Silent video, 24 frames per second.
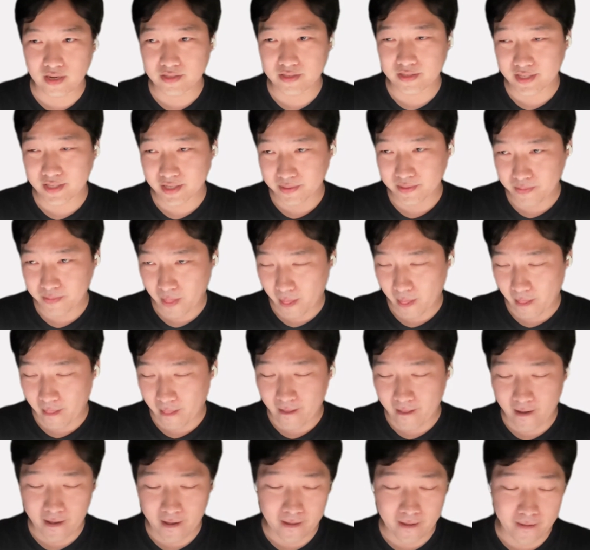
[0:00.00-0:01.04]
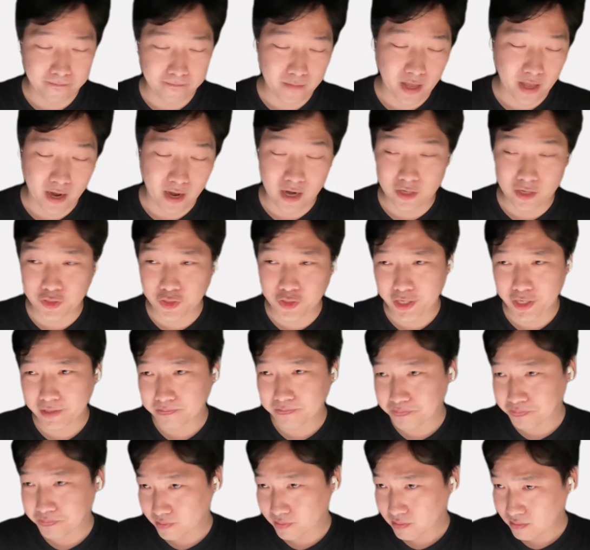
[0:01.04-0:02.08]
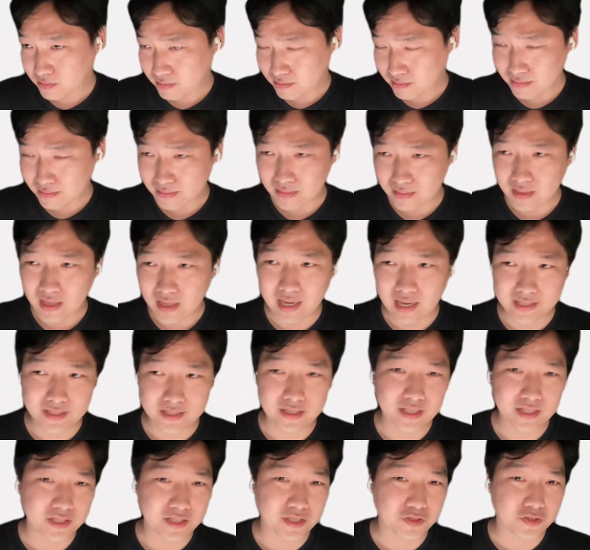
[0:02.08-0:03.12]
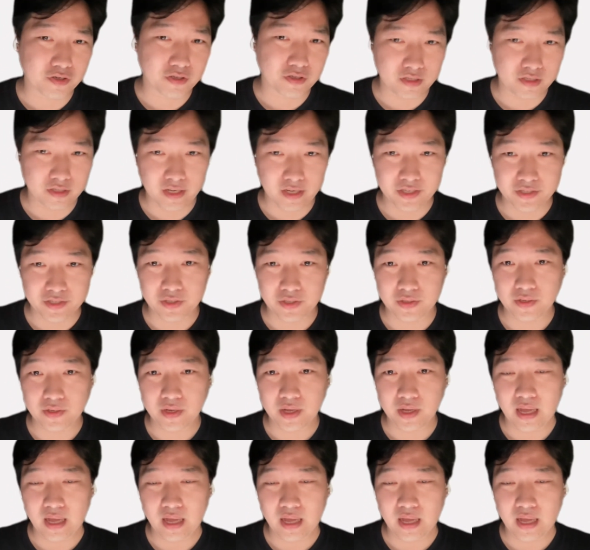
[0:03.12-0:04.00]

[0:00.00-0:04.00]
team at LG as an industry designer.